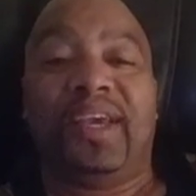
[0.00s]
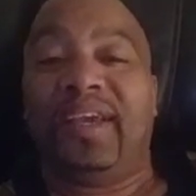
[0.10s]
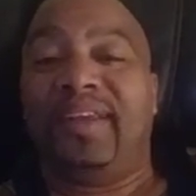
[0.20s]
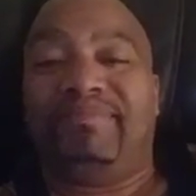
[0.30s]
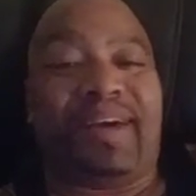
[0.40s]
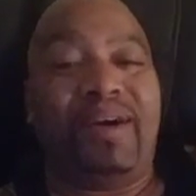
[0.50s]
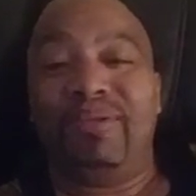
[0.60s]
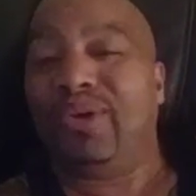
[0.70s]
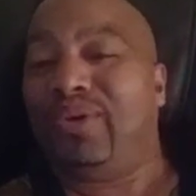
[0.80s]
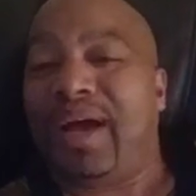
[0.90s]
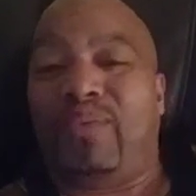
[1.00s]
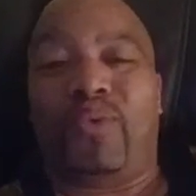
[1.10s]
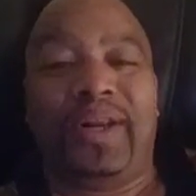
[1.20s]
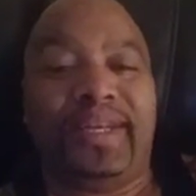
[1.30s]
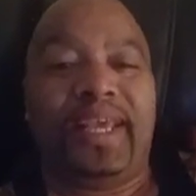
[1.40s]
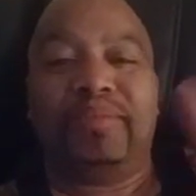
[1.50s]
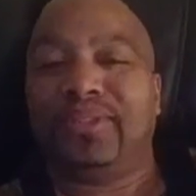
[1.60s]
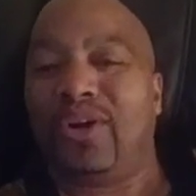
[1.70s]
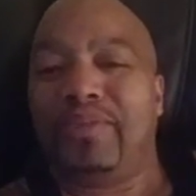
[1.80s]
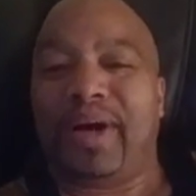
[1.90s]
And I don't know not one damn
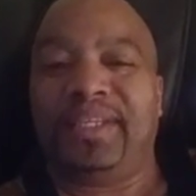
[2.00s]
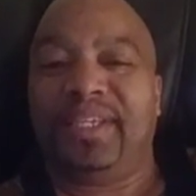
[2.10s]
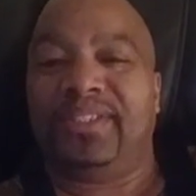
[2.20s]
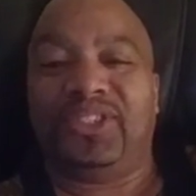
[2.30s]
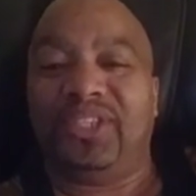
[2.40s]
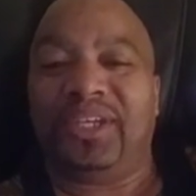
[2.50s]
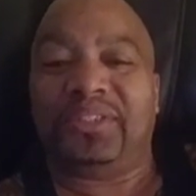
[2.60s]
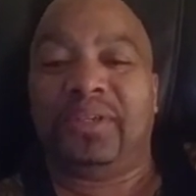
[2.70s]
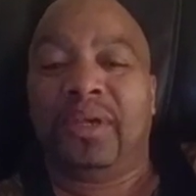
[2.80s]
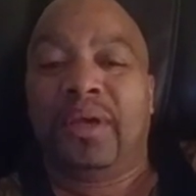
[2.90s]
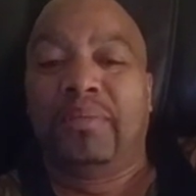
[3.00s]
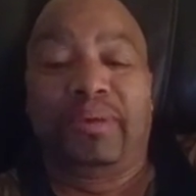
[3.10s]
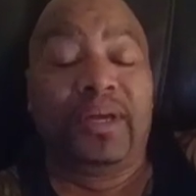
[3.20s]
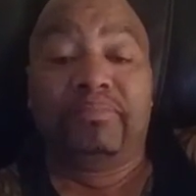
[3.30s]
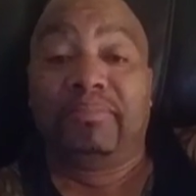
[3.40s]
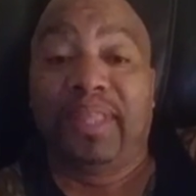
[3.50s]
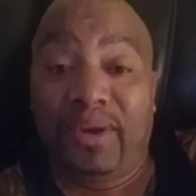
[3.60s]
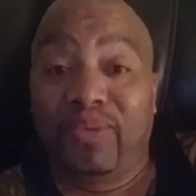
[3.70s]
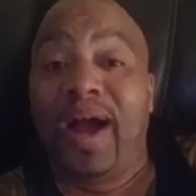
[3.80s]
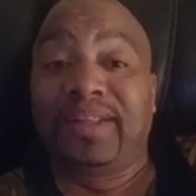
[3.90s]
song by Dixie Chicks, but
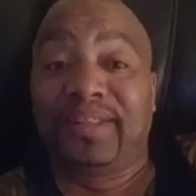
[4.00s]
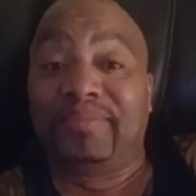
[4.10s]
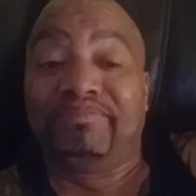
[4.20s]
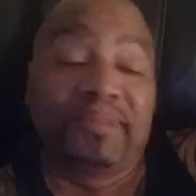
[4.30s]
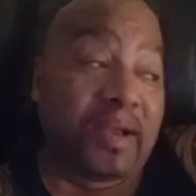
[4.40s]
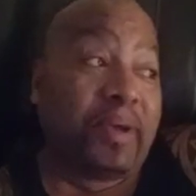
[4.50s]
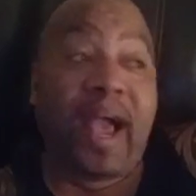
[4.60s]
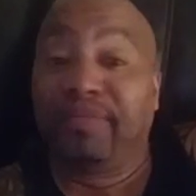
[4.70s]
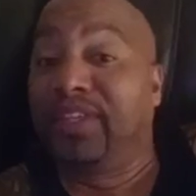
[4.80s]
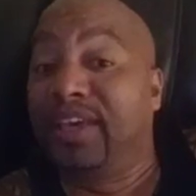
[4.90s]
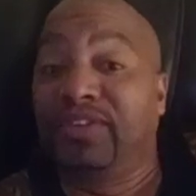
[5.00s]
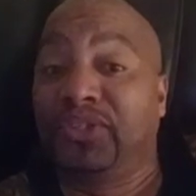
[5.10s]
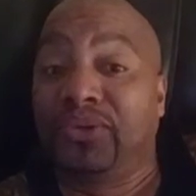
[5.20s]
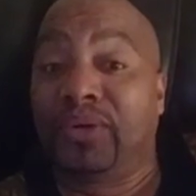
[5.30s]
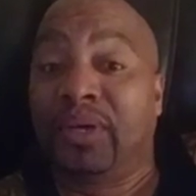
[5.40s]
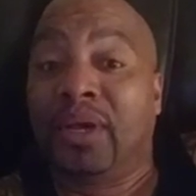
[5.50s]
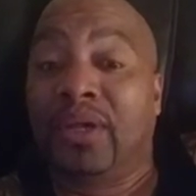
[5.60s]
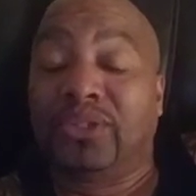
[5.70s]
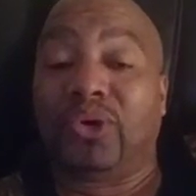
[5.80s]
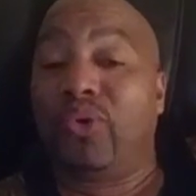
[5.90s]
they rocked it. I have to give it to
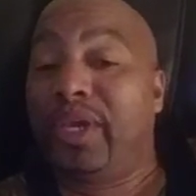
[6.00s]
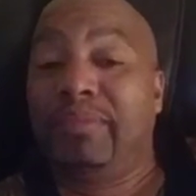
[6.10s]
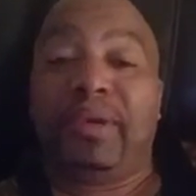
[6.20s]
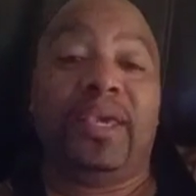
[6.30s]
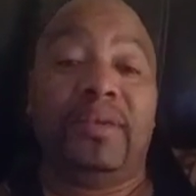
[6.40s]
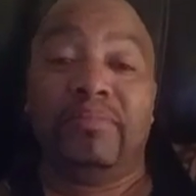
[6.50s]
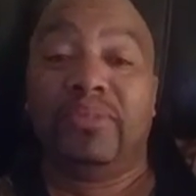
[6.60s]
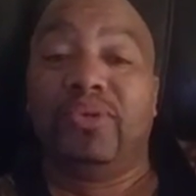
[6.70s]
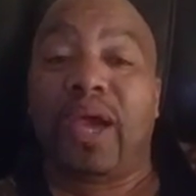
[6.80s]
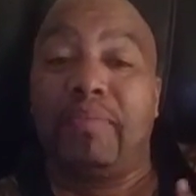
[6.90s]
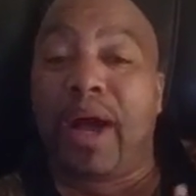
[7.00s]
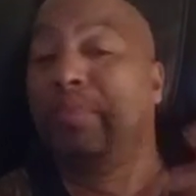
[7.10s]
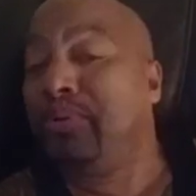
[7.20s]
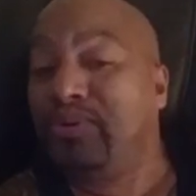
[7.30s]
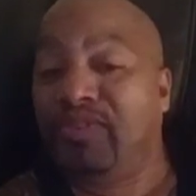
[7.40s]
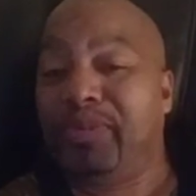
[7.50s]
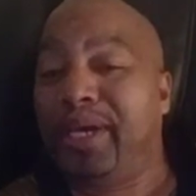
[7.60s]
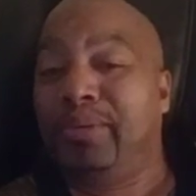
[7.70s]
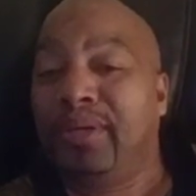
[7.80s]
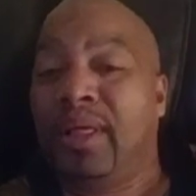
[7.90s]
her. So Queen B, you got my approval,
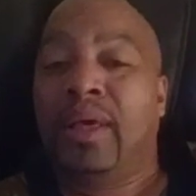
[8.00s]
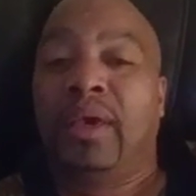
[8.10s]
baby.